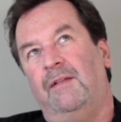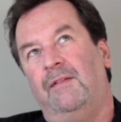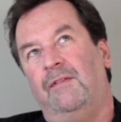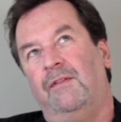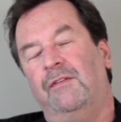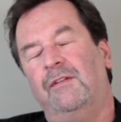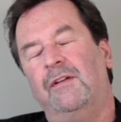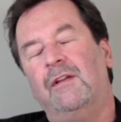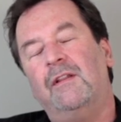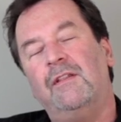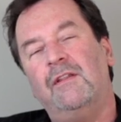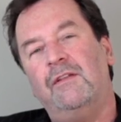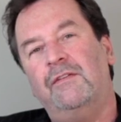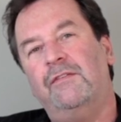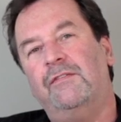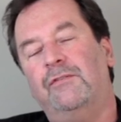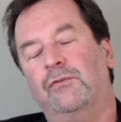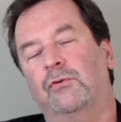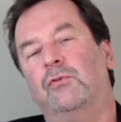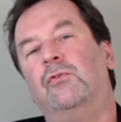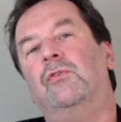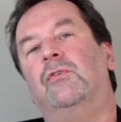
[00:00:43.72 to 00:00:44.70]
There's another
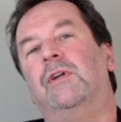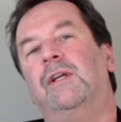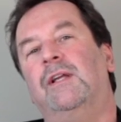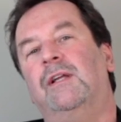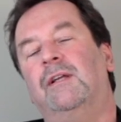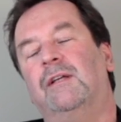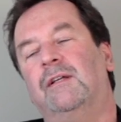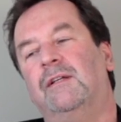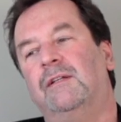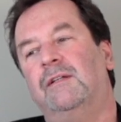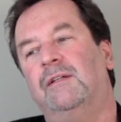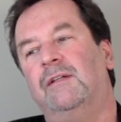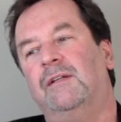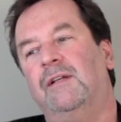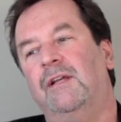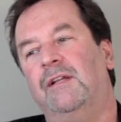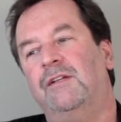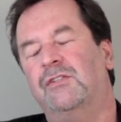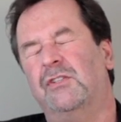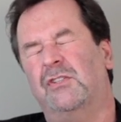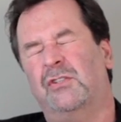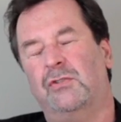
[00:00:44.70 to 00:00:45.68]
story
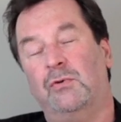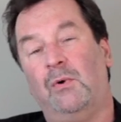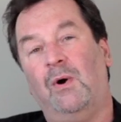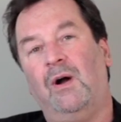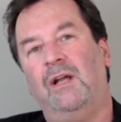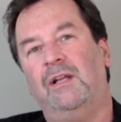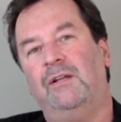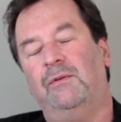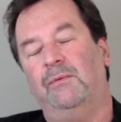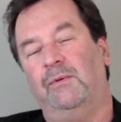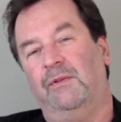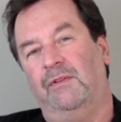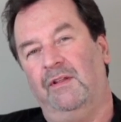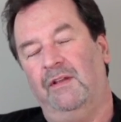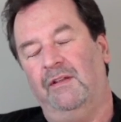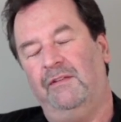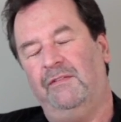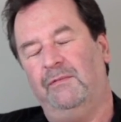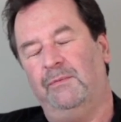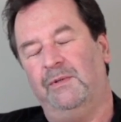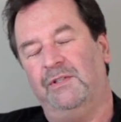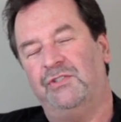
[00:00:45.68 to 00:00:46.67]
intertwined with
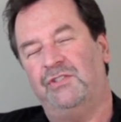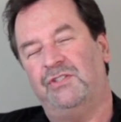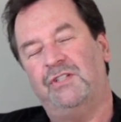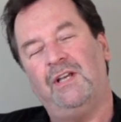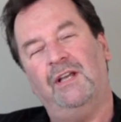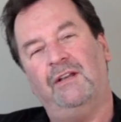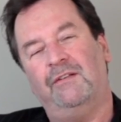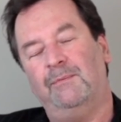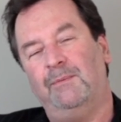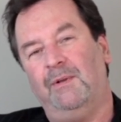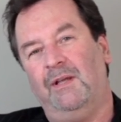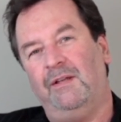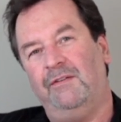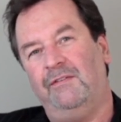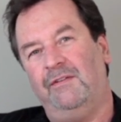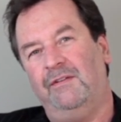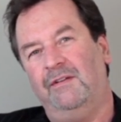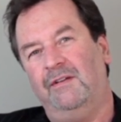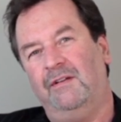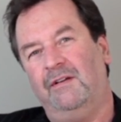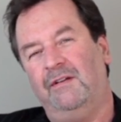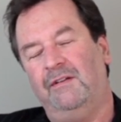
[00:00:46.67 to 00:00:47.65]
this, which takes place
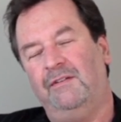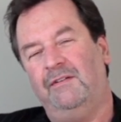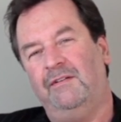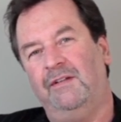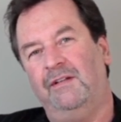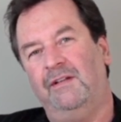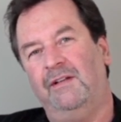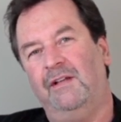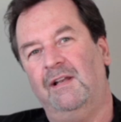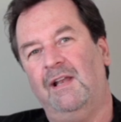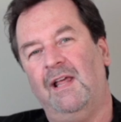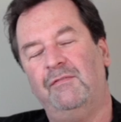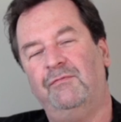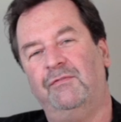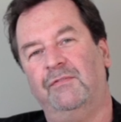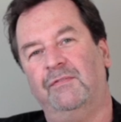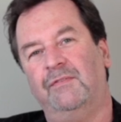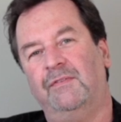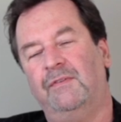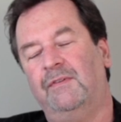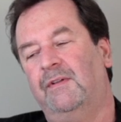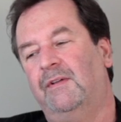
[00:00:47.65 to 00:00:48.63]
in
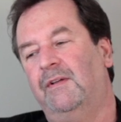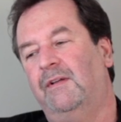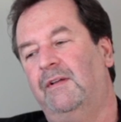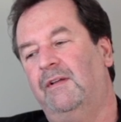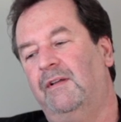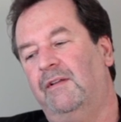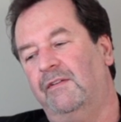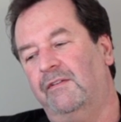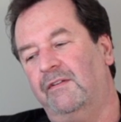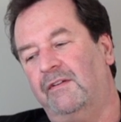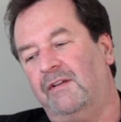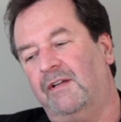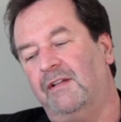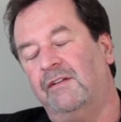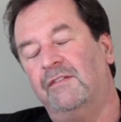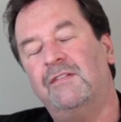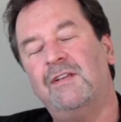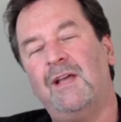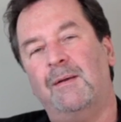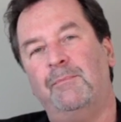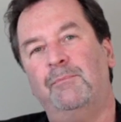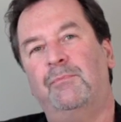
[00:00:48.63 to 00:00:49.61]
1911. There's a
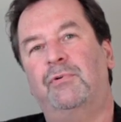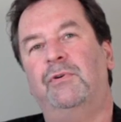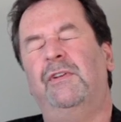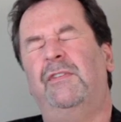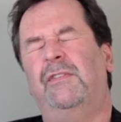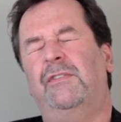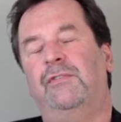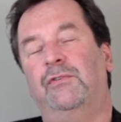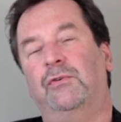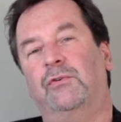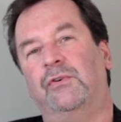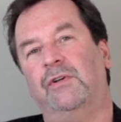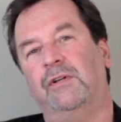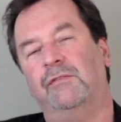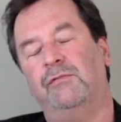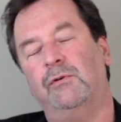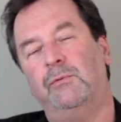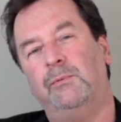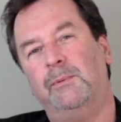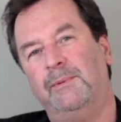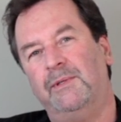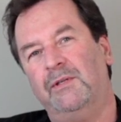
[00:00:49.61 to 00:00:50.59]
contemporary story of a
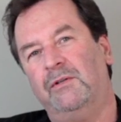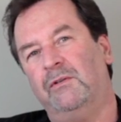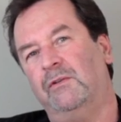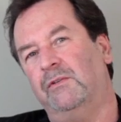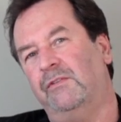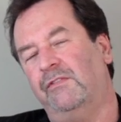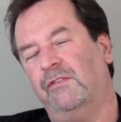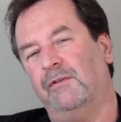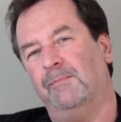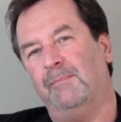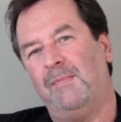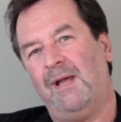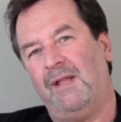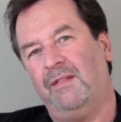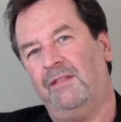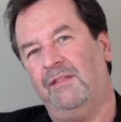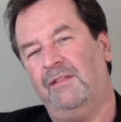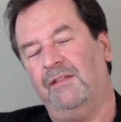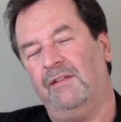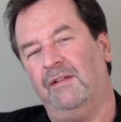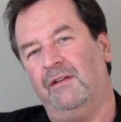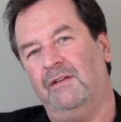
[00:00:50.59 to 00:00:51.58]
woman called
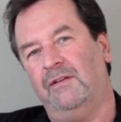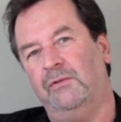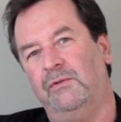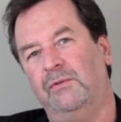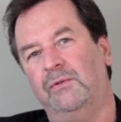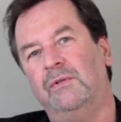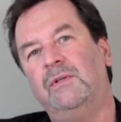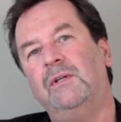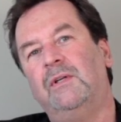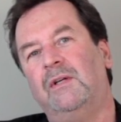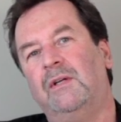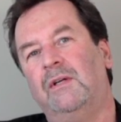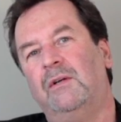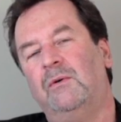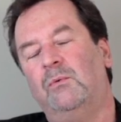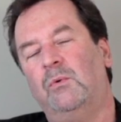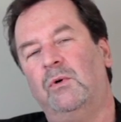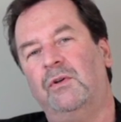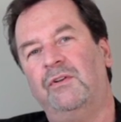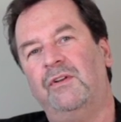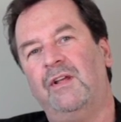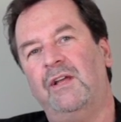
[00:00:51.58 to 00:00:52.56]
Samantha who
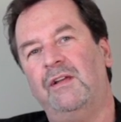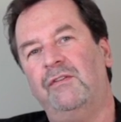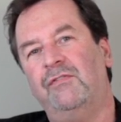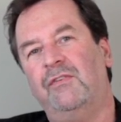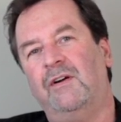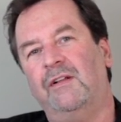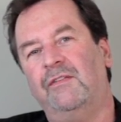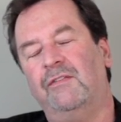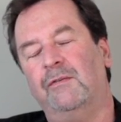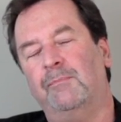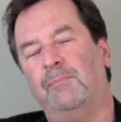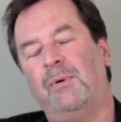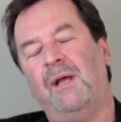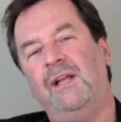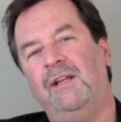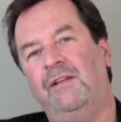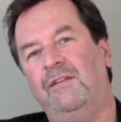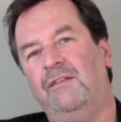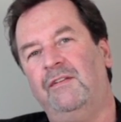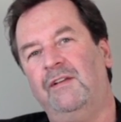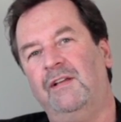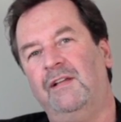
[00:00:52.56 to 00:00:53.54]
one day finds a
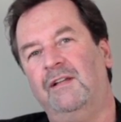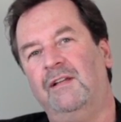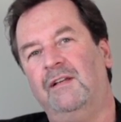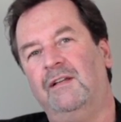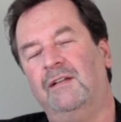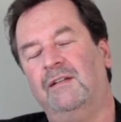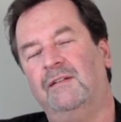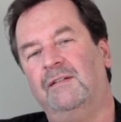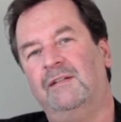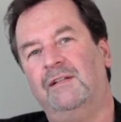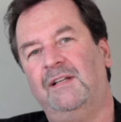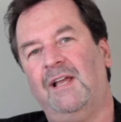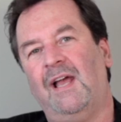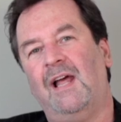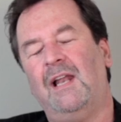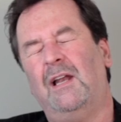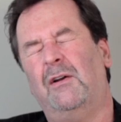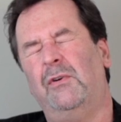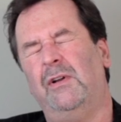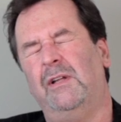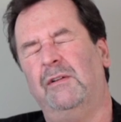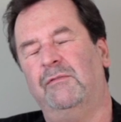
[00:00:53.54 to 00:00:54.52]
painting in a
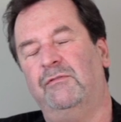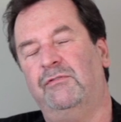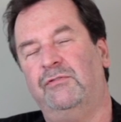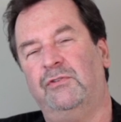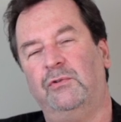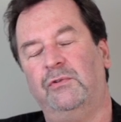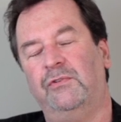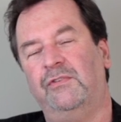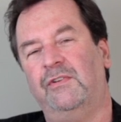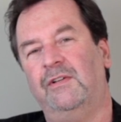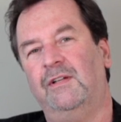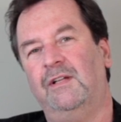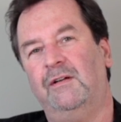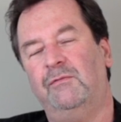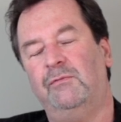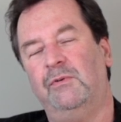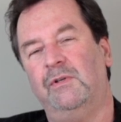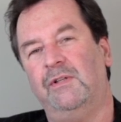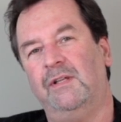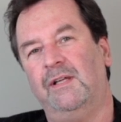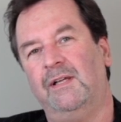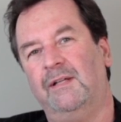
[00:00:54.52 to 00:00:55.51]
gallery and falls in love
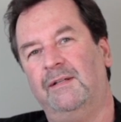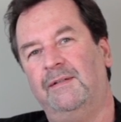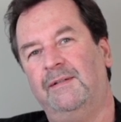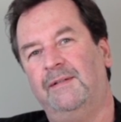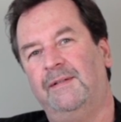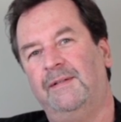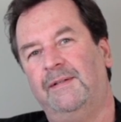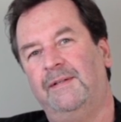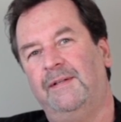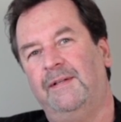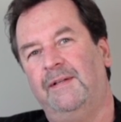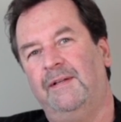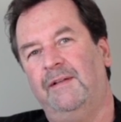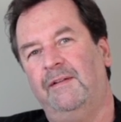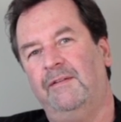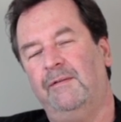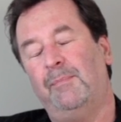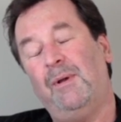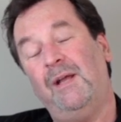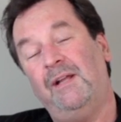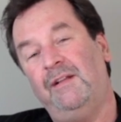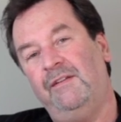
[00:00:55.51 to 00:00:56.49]
with it. It's
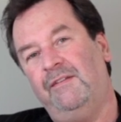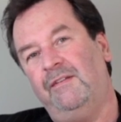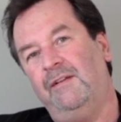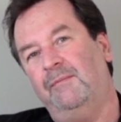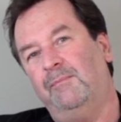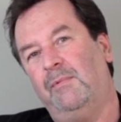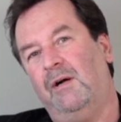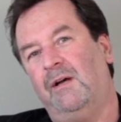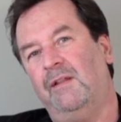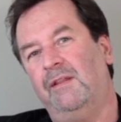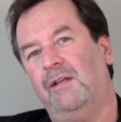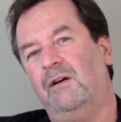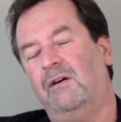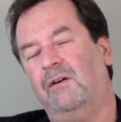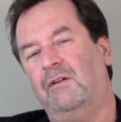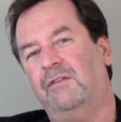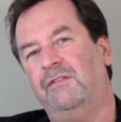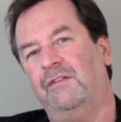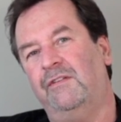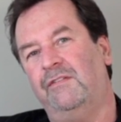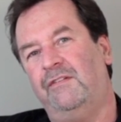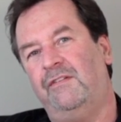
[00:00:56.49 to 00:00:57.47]
a painting by the
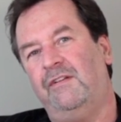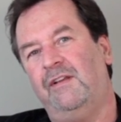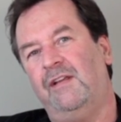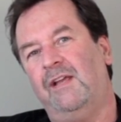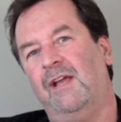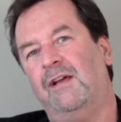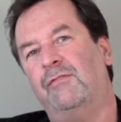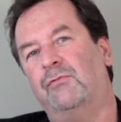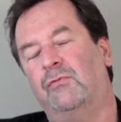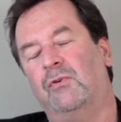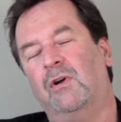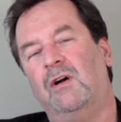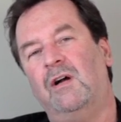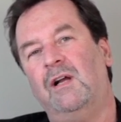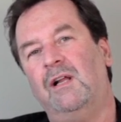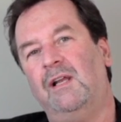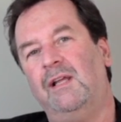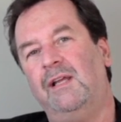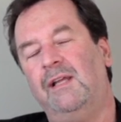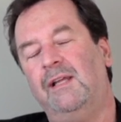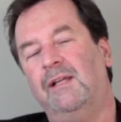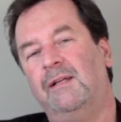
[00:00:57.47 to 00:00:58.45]
artist T.F.
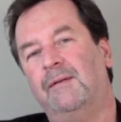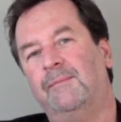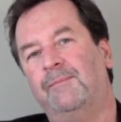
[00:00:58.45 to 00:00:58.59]
Riley.